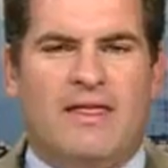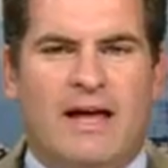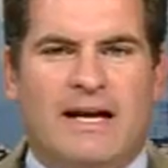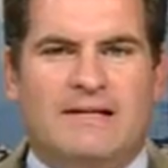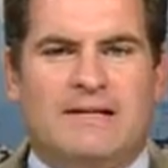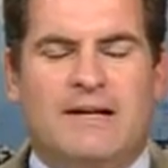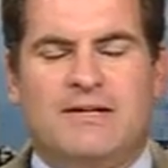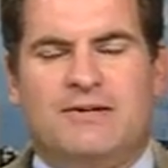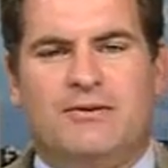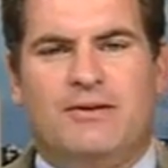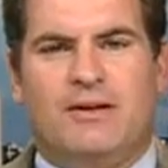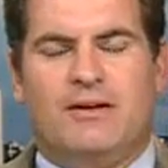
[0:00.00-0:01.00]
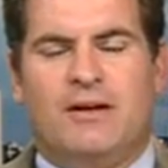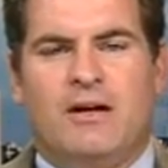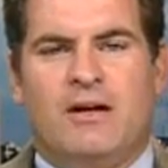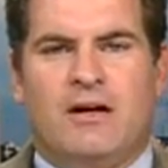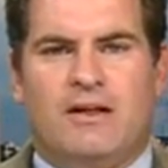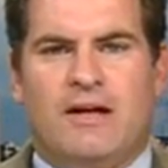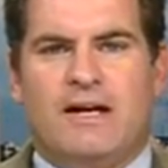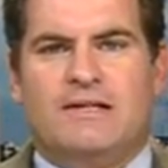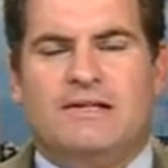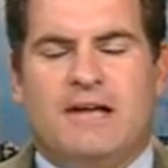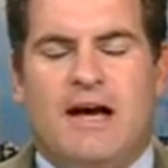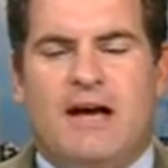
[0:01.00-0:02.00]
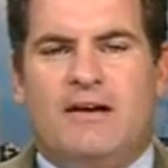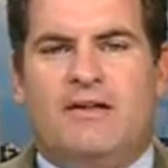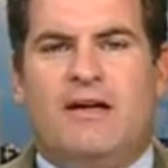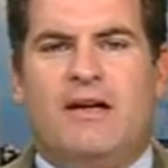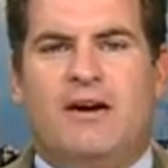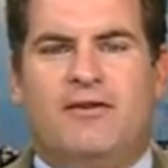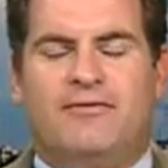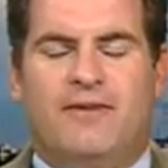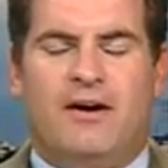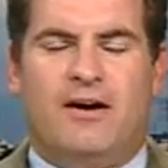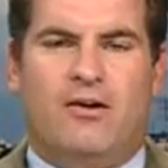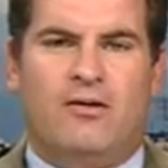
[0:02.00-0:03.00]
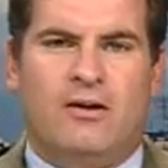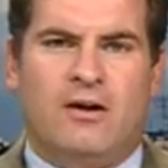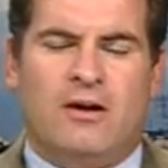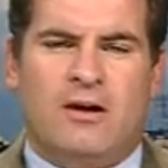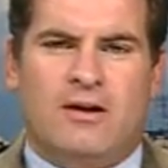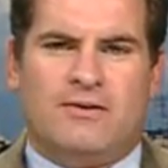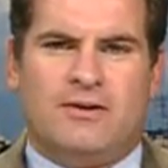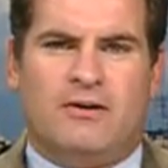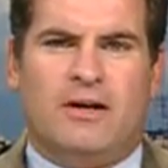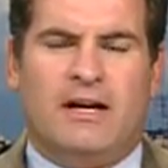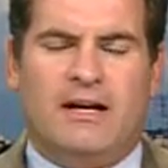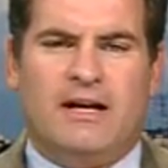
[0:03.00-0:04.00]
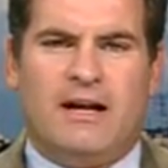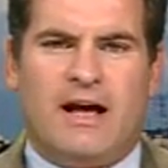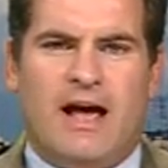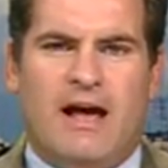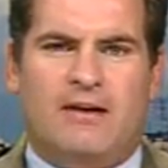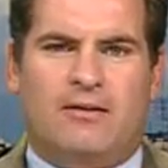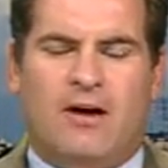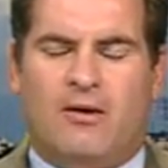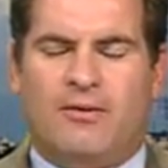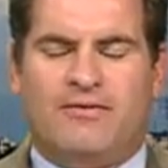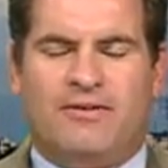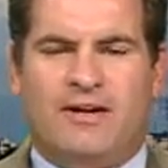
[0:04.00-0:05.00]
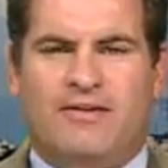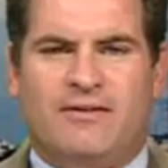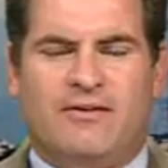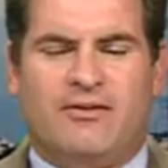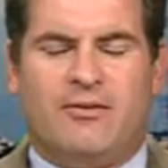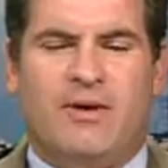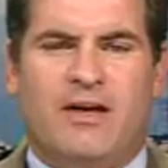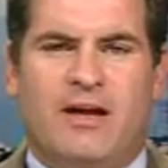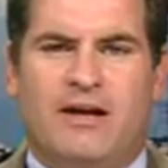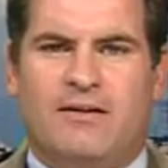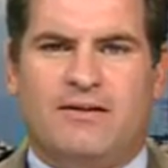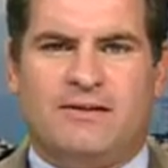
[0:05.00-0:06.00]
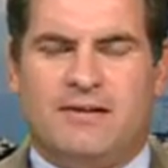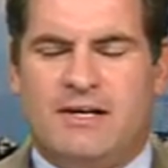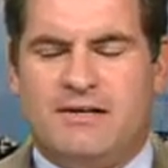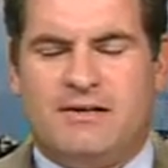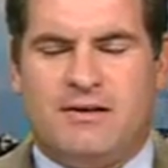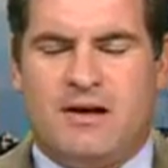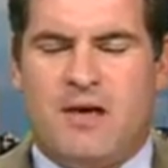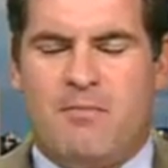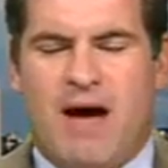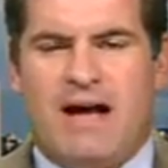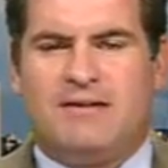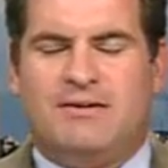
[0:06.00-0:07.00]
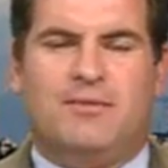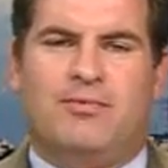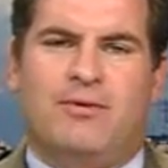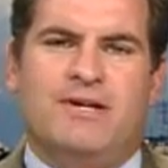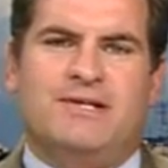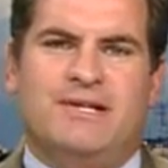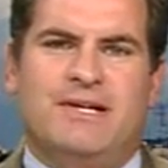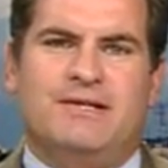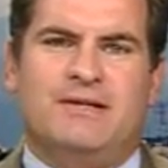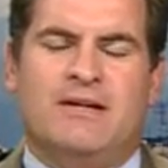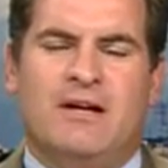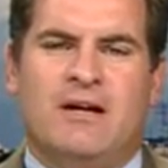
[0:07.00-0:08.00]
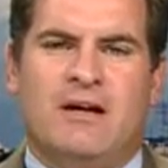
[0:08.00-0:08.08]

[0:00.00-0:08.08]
think it's an issue that the NCAA and the NFL certainly need to get a handle on. We've seen since the beginning of the season and back to the preseason,